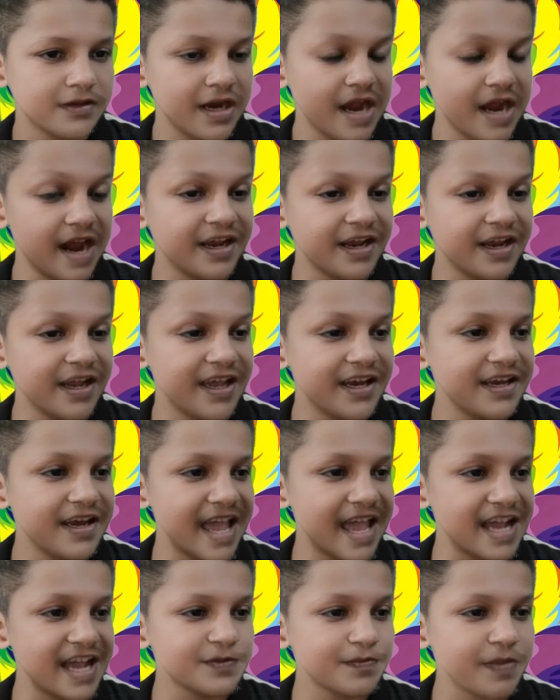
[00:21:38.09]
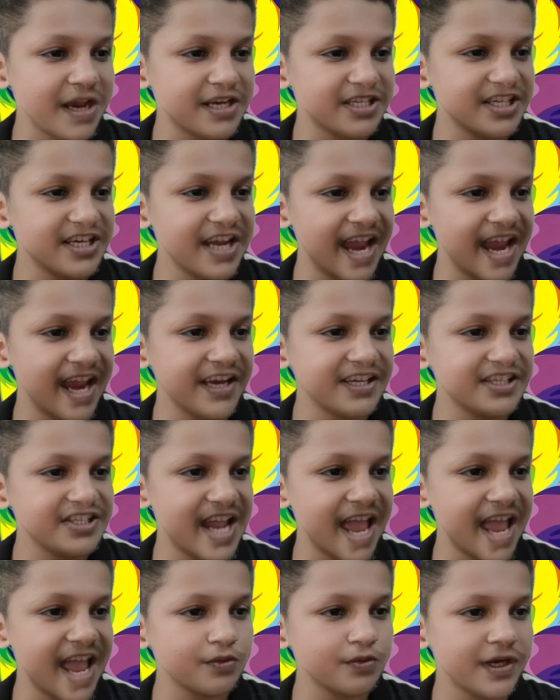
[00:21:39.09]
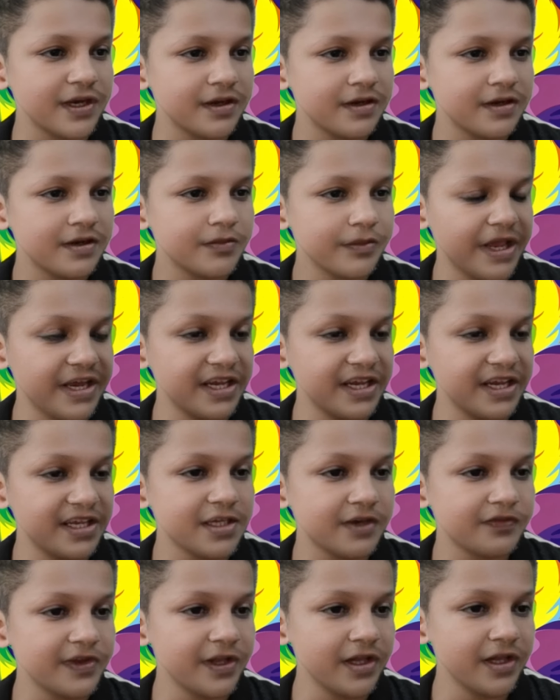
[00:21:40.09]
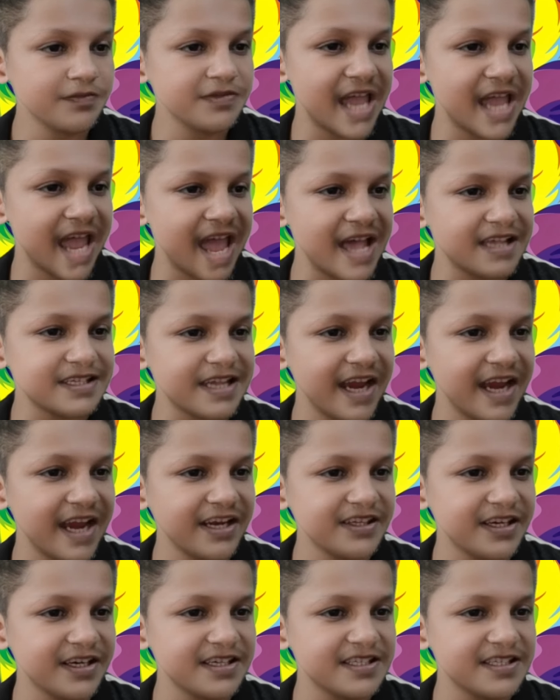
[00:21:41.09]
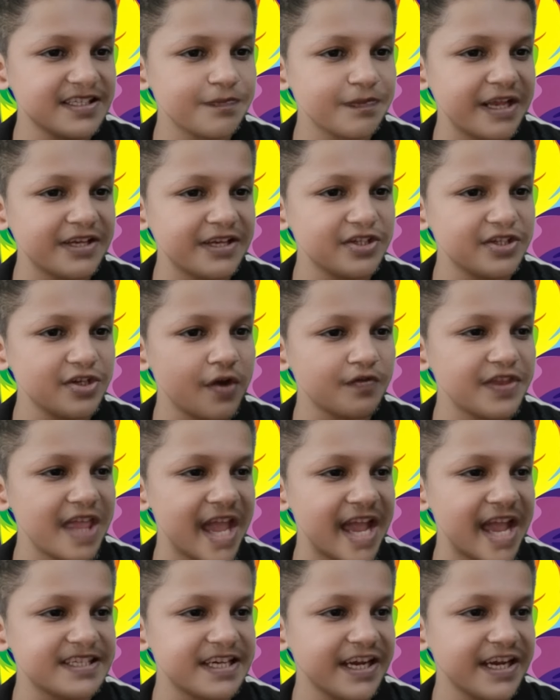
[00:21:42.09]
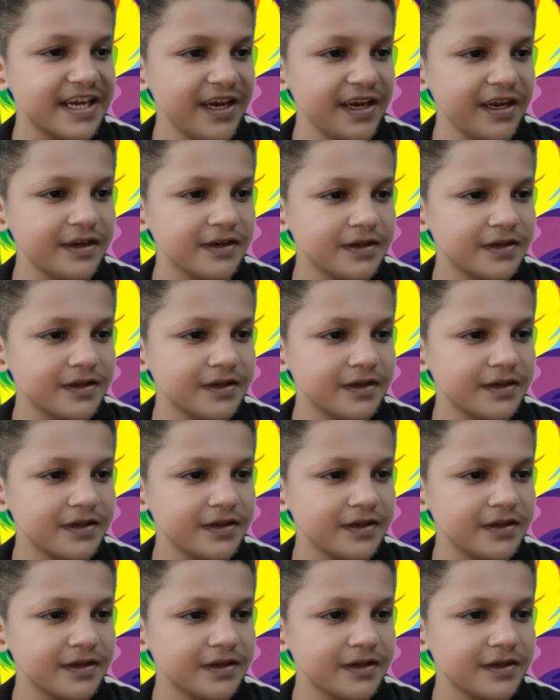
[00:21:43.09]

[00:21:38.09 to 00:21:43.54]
are unexpected and genuine beneath the film's eyes, and there is plenty of that again.